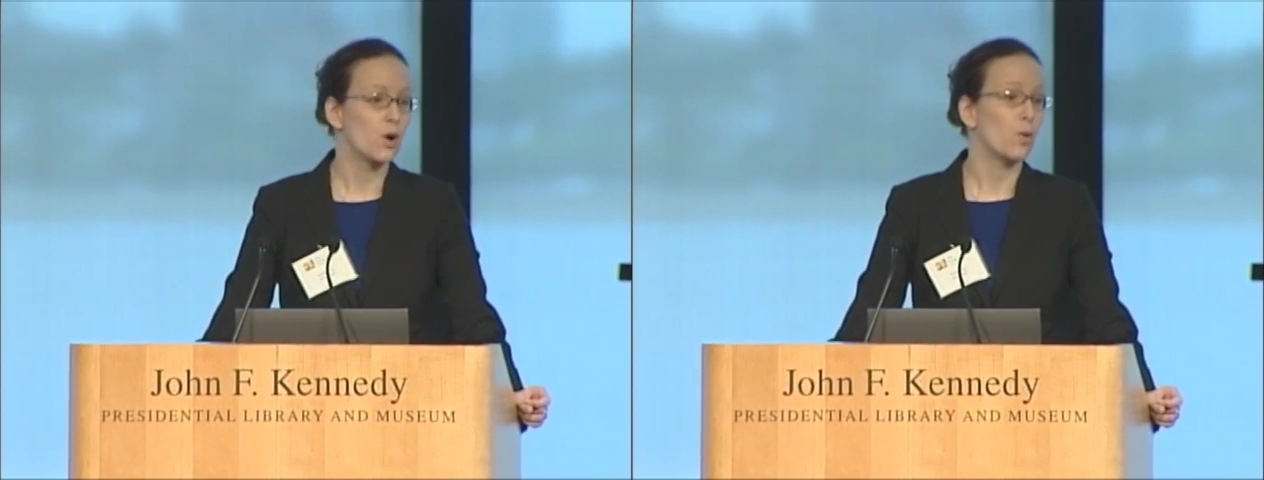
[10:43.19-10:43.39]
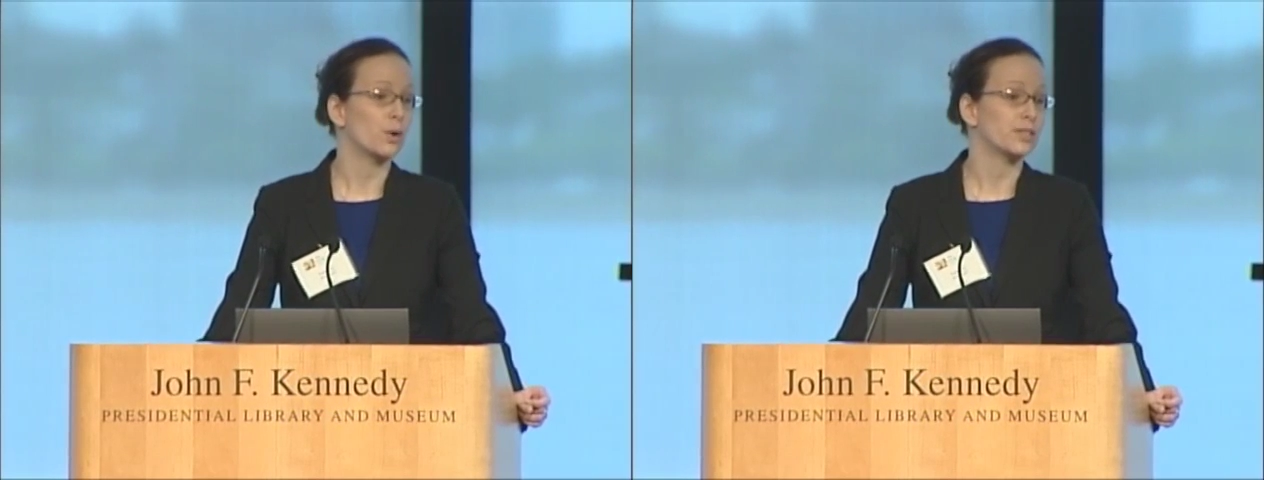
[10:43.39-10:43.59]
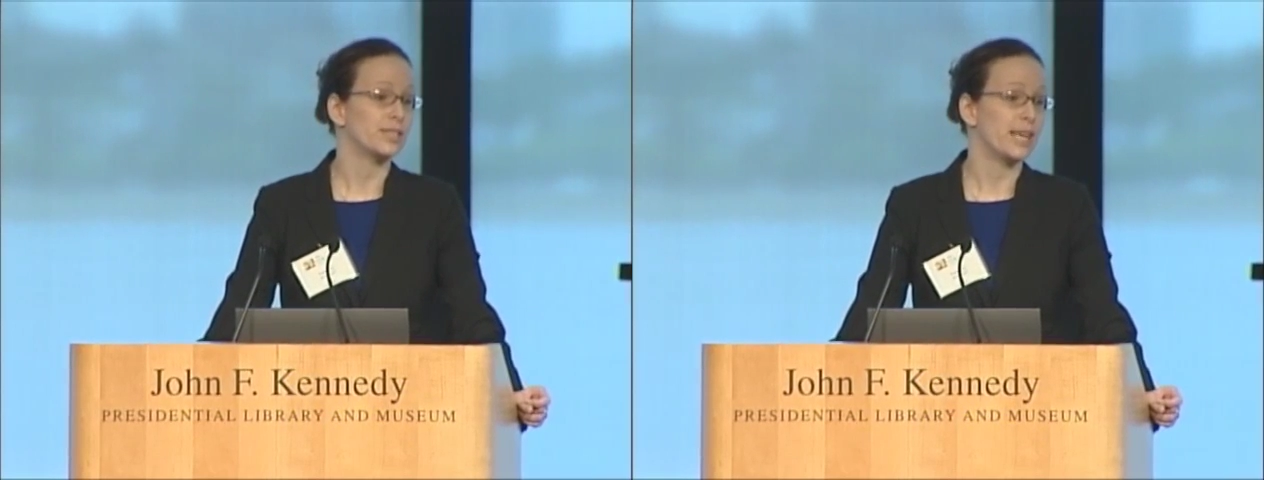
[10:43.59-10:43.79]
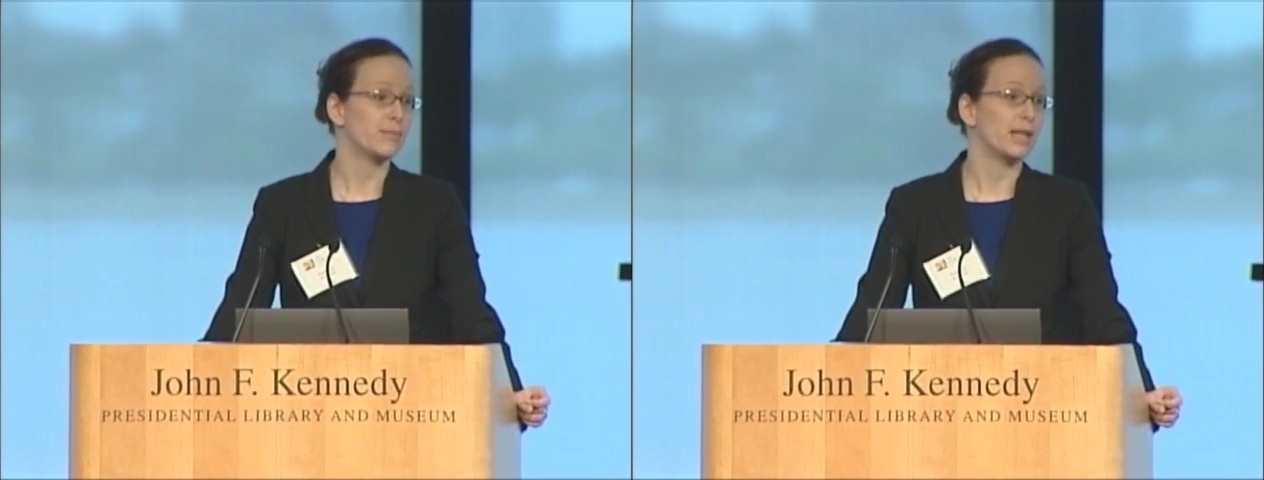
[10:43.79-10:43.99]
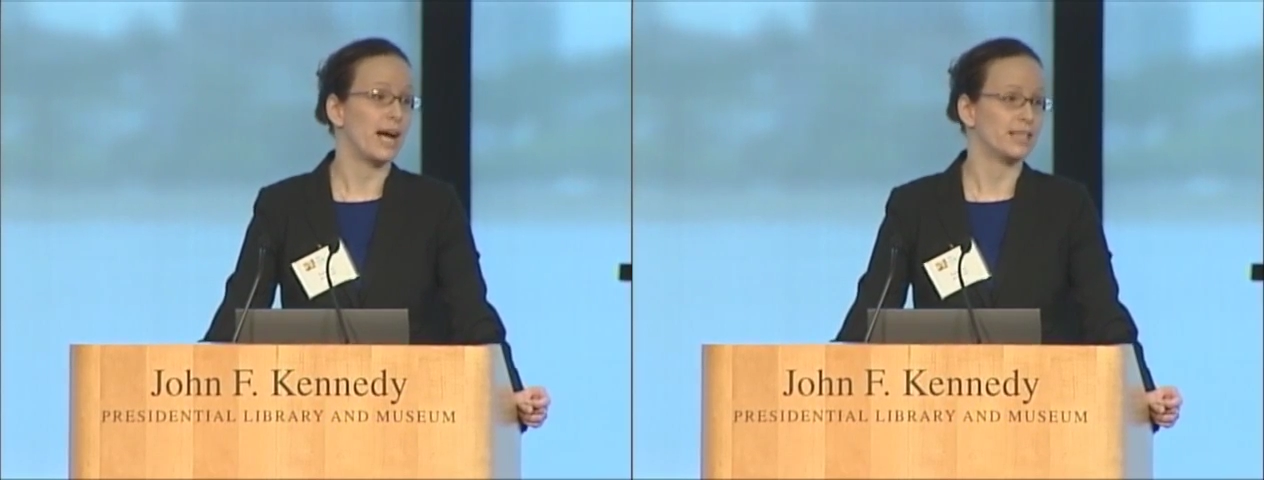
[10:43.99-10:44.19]
or
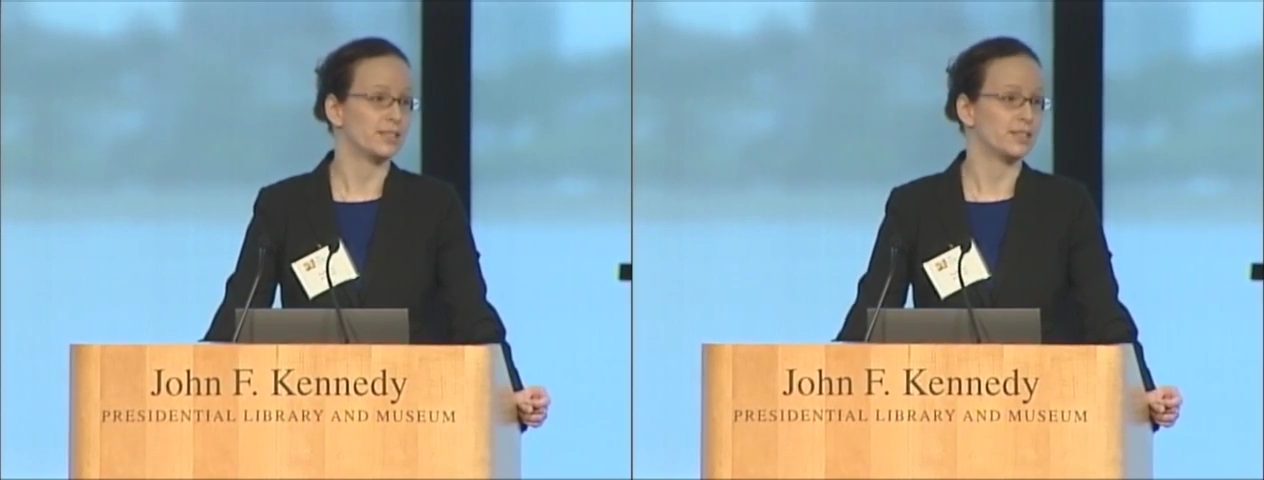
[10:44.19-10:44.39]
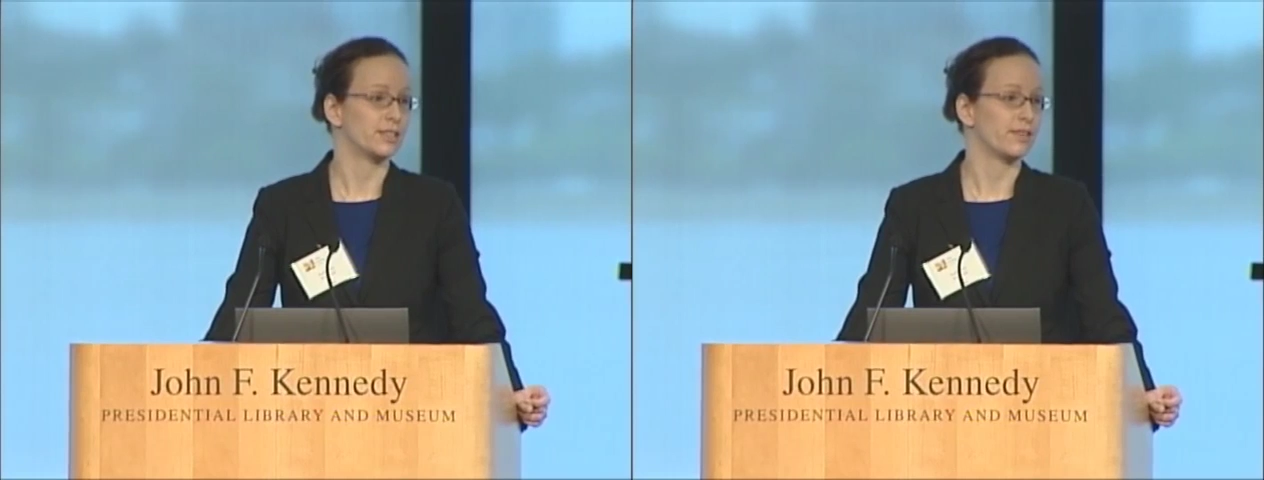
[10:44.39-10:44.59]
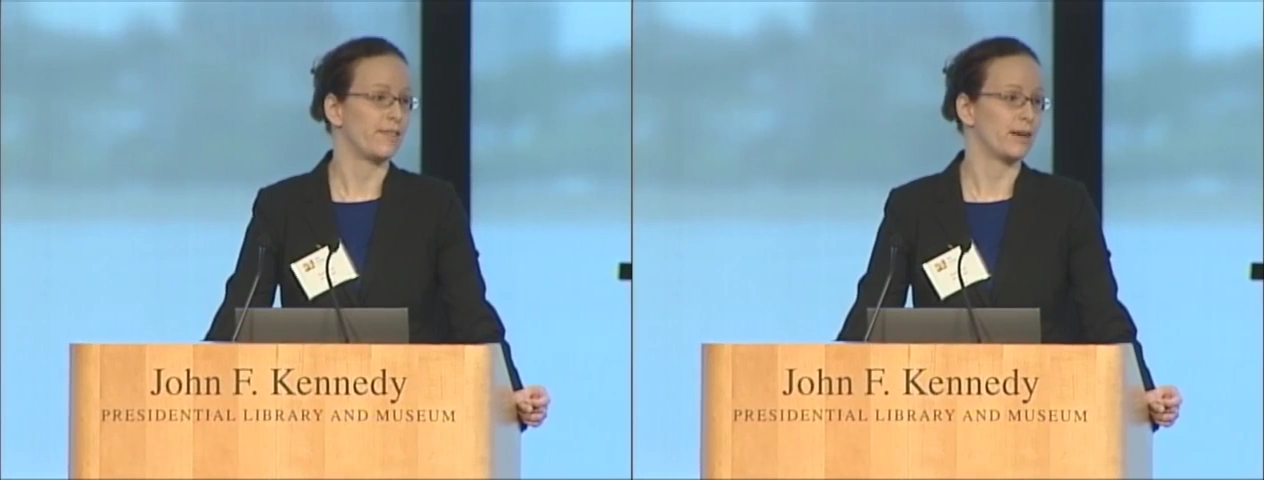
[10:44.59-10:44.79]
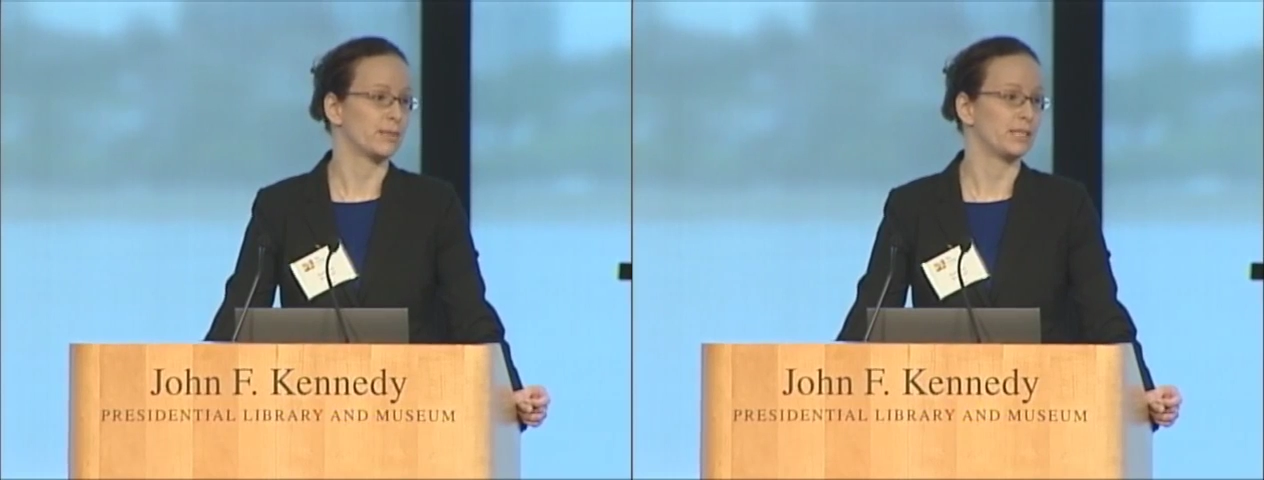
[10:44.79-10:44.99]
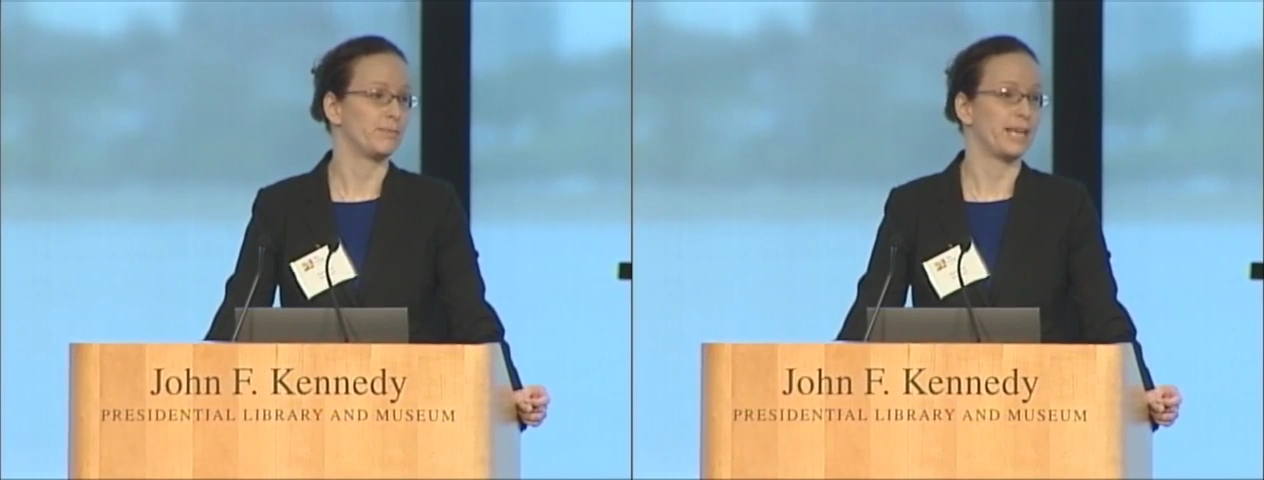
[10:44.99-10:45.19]
stabilized since their families